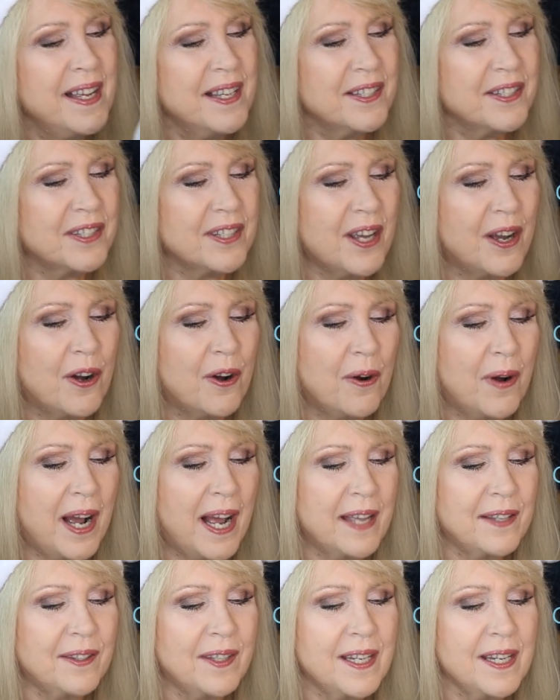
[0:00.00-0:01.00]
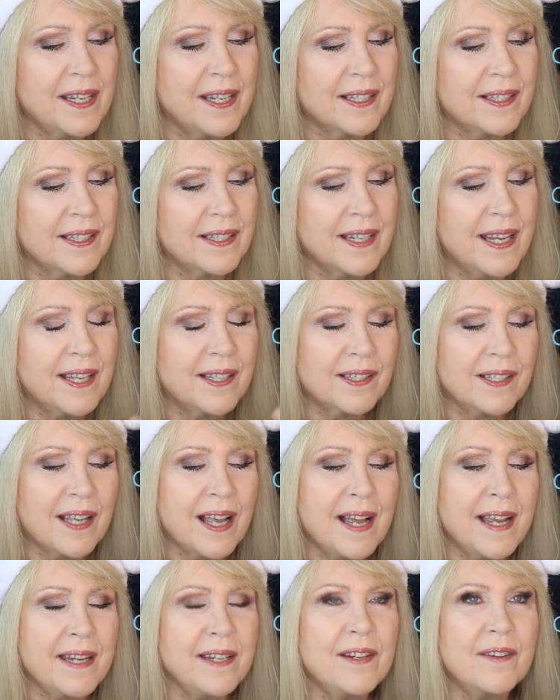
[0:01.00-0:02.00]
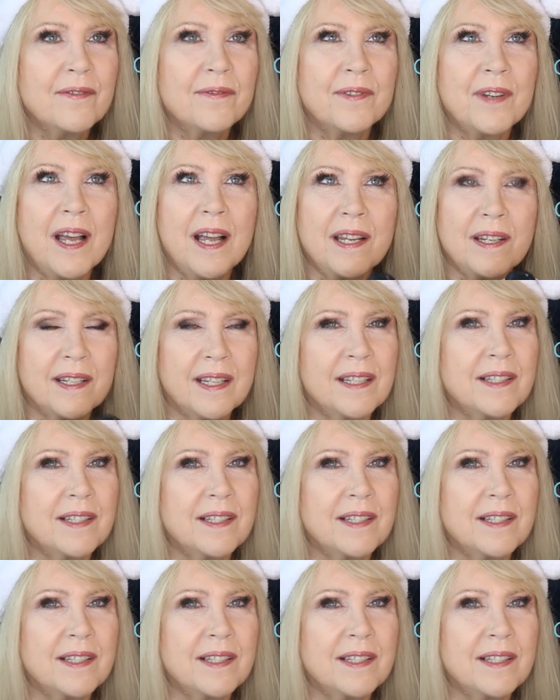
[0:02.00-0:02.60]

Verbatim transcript: So I think it's kind of not,